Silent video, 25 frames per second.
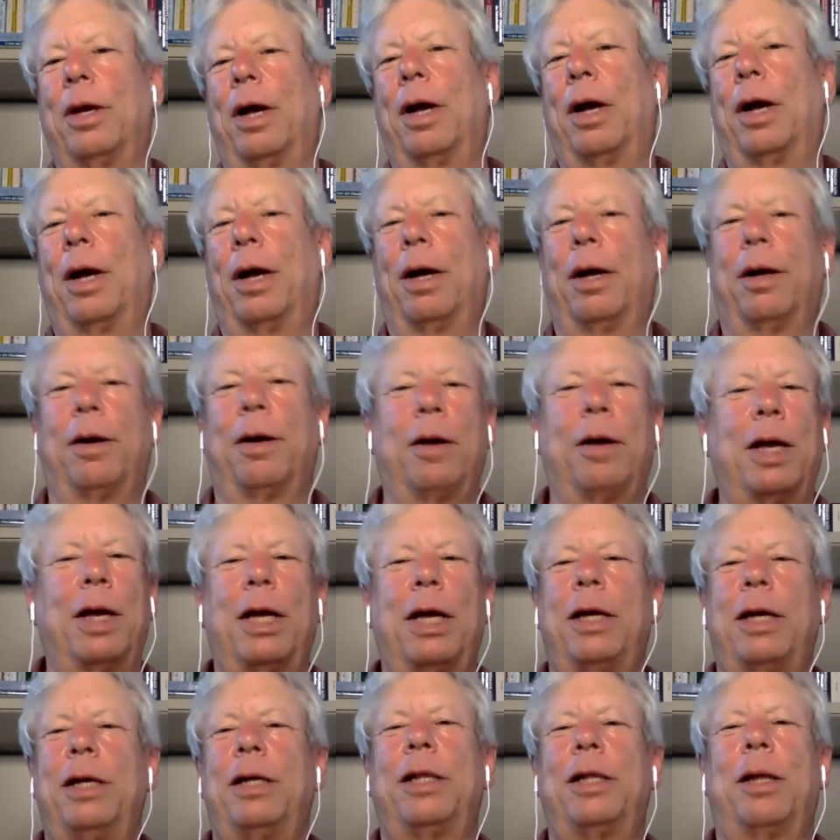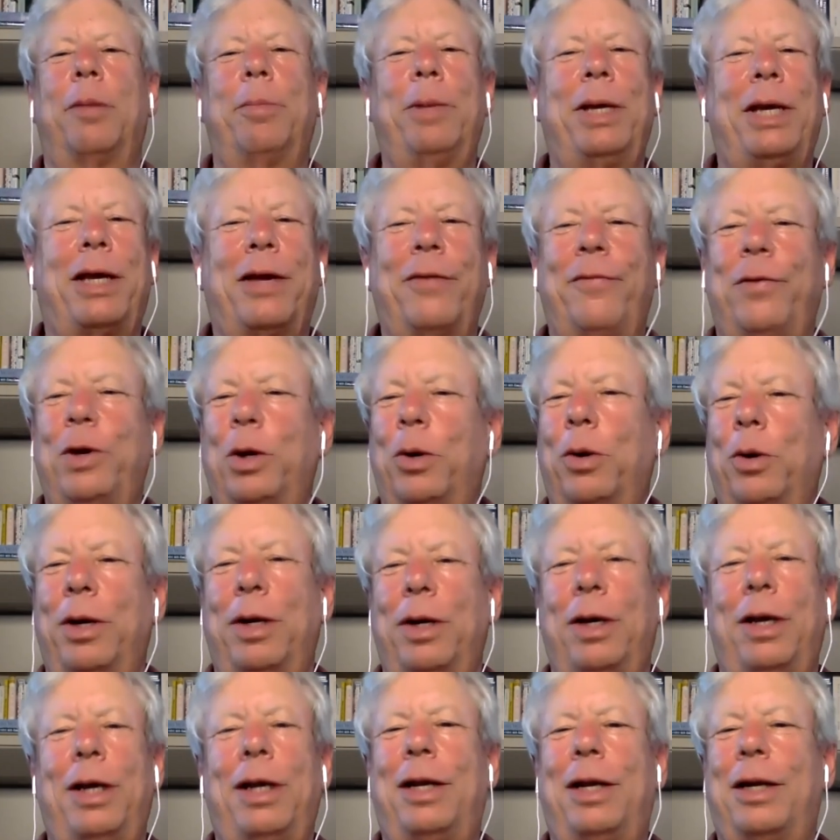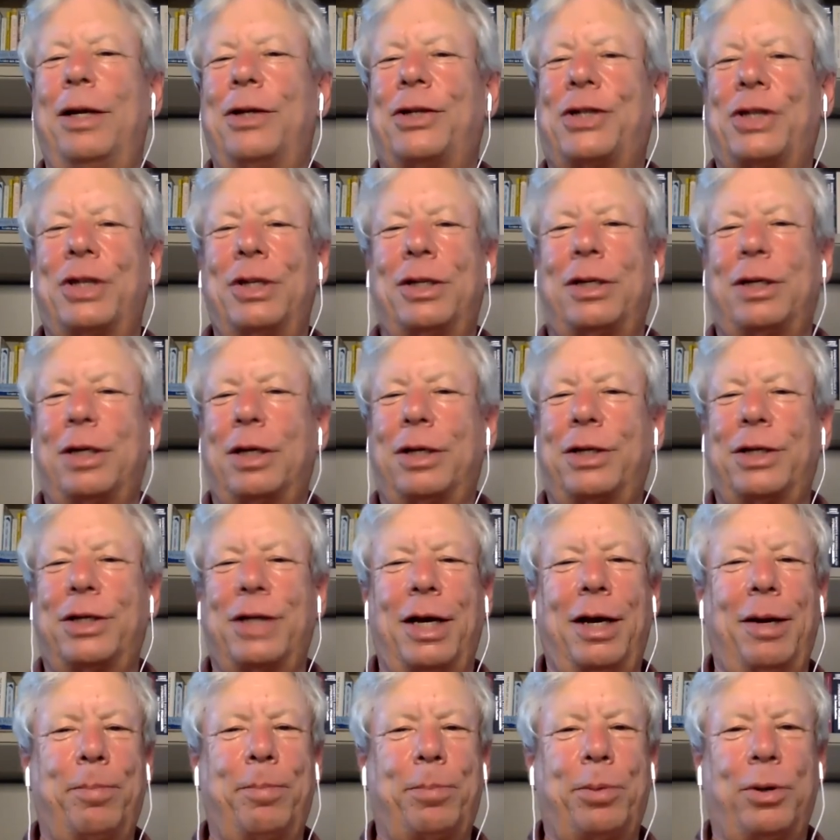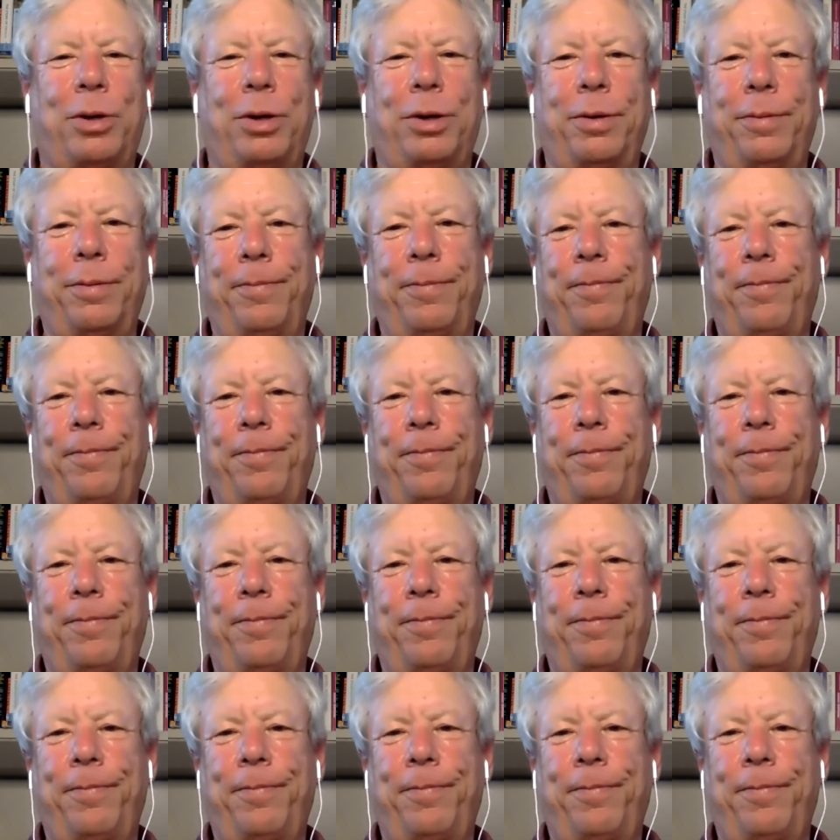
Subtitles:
Let me give you an innocent example.